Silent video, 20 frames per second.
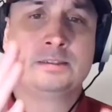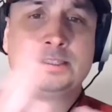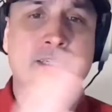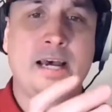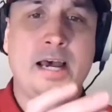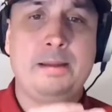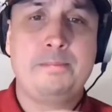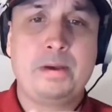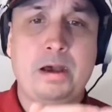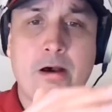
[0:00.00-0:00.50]

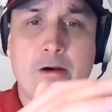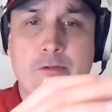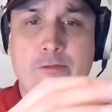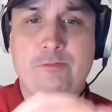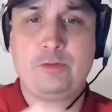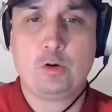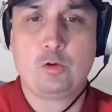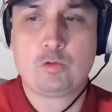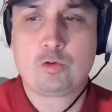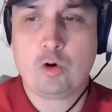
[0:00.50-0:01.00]
timeout,
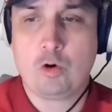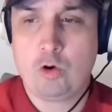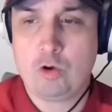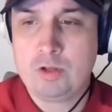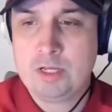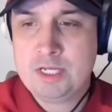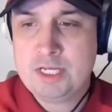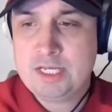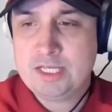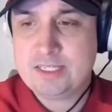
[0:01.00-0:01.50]
field
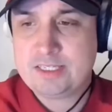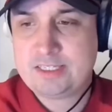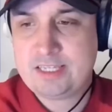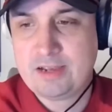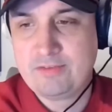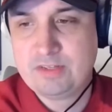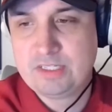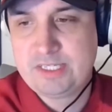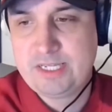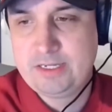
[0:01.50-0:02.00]
goal,
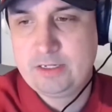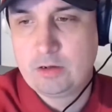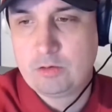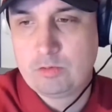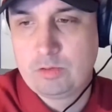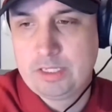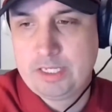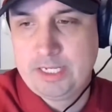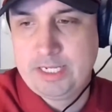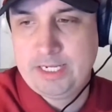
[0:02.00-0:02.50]

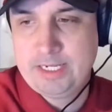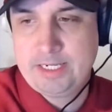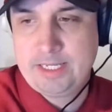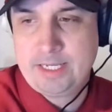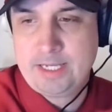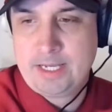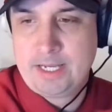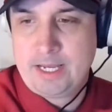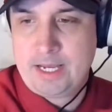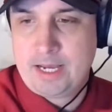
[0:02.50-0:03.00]
17-0 lead
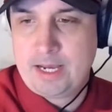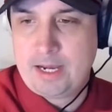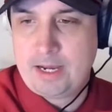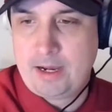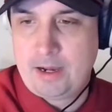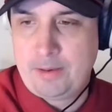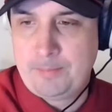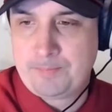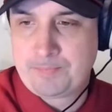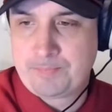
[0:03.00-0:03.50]

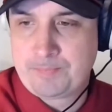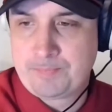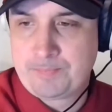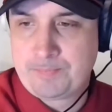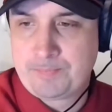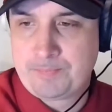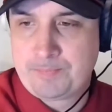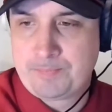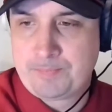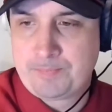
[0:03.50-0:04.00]

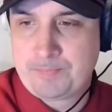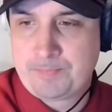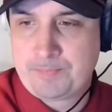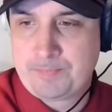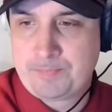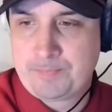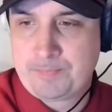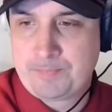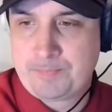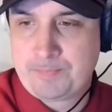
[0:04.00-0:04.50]
at the
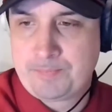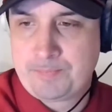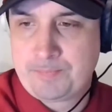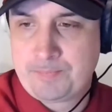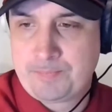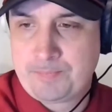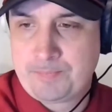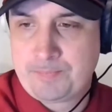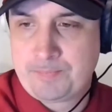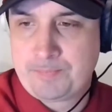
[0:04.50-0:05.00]
half. So key
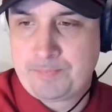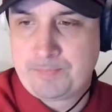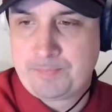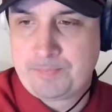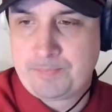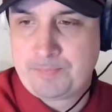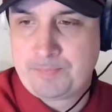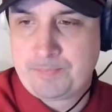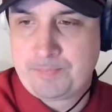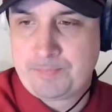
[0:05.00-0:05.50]
moment number
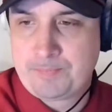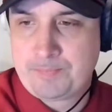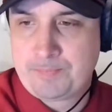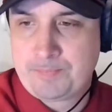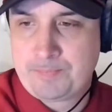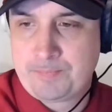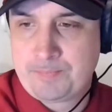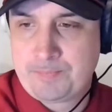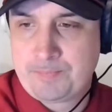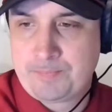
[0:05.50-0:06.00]
7,
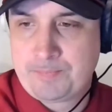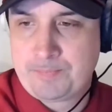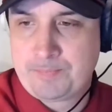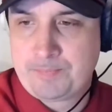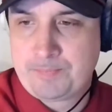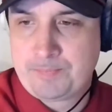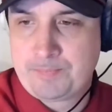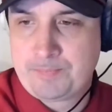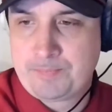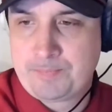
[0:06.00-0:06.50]

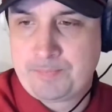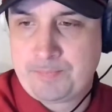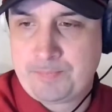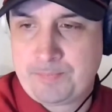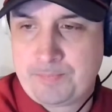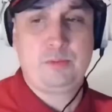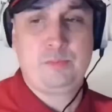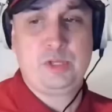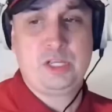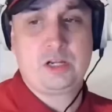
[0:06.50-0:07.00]
Slowick's
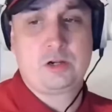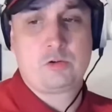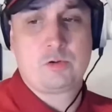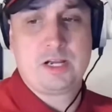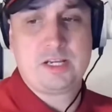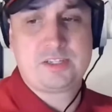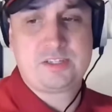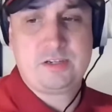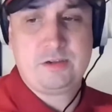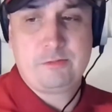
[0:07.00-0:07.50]
decision to be
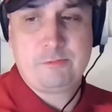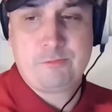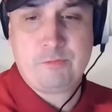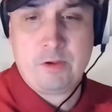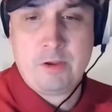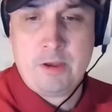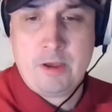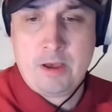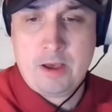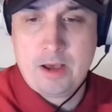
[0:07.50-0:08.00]
aggressive,
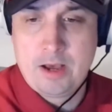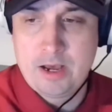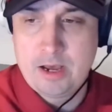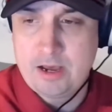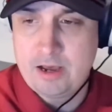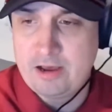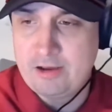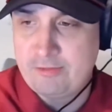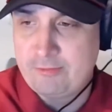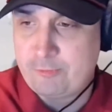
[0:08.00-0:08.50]

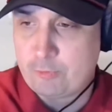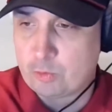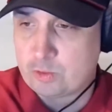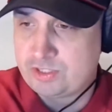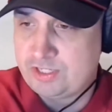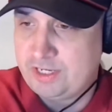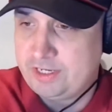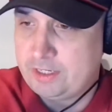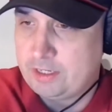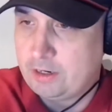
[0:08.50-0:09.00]
up
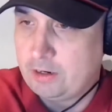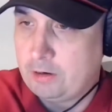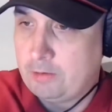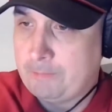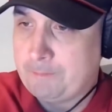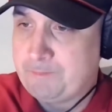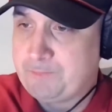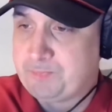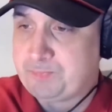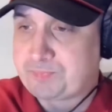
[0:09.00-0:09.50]

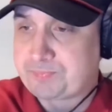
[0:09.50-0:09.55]
14-0